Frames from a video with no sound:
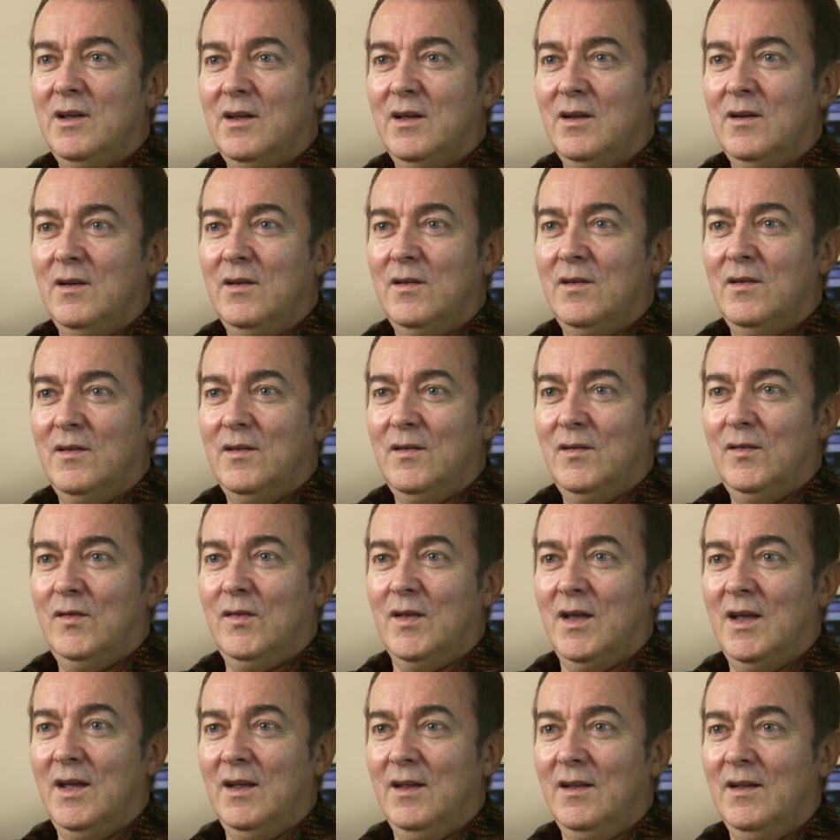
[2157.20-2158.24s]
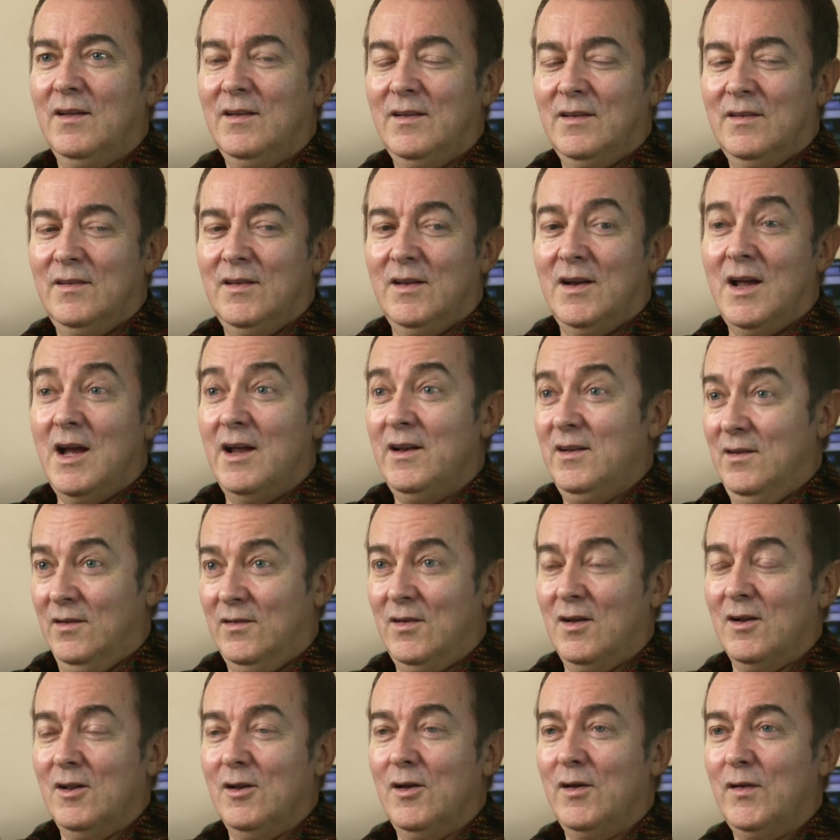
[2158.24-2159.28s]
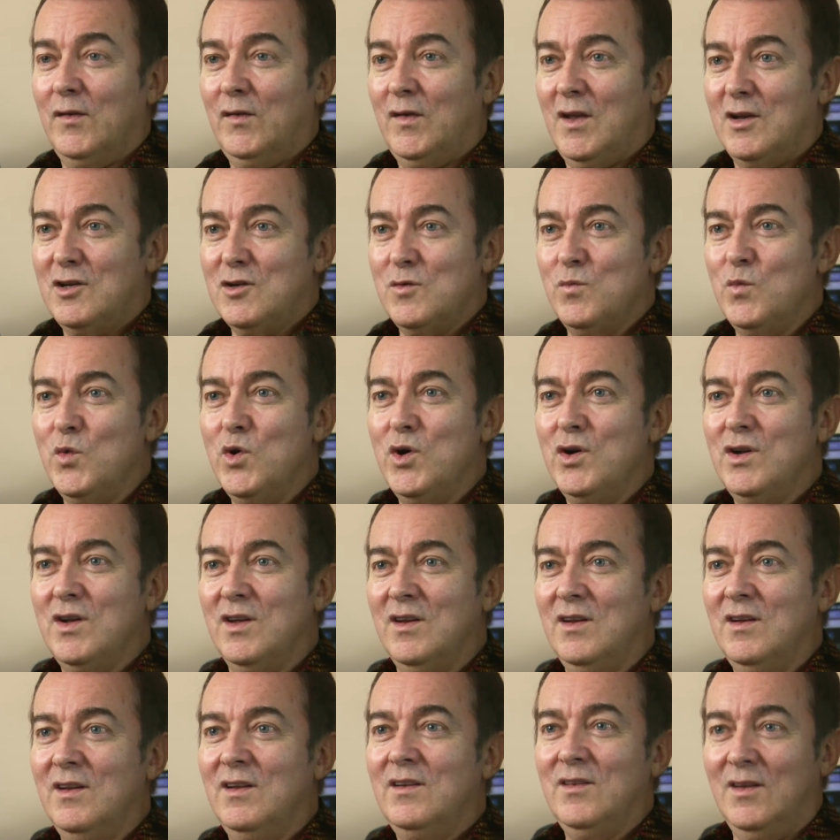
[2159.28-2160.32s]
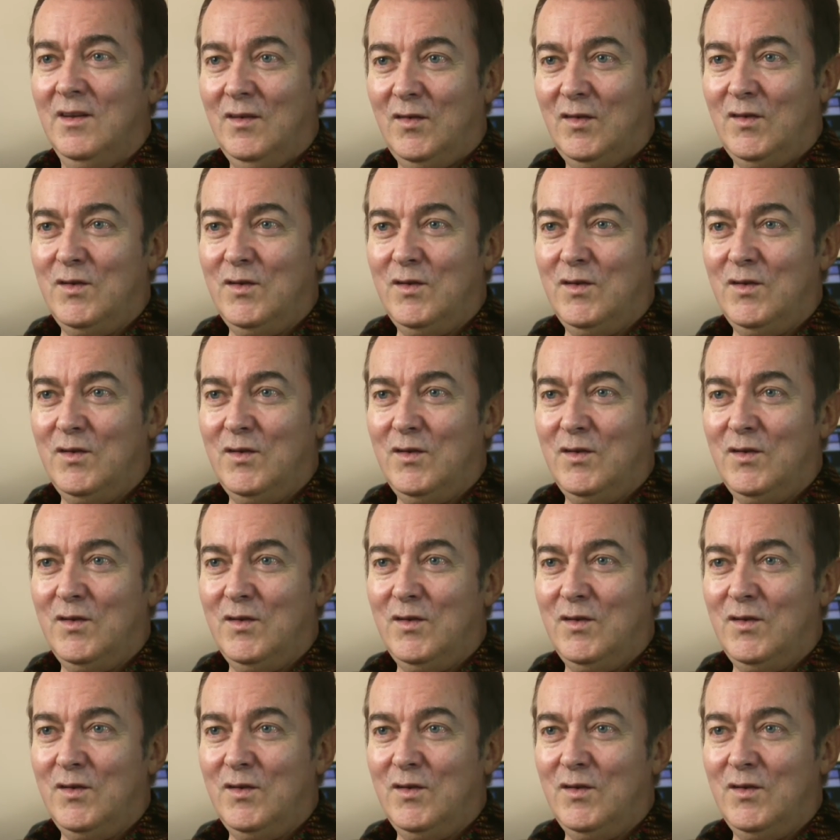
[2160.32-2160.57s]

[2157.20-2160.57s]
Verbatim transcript: and saying that I'd done a lot of session work in these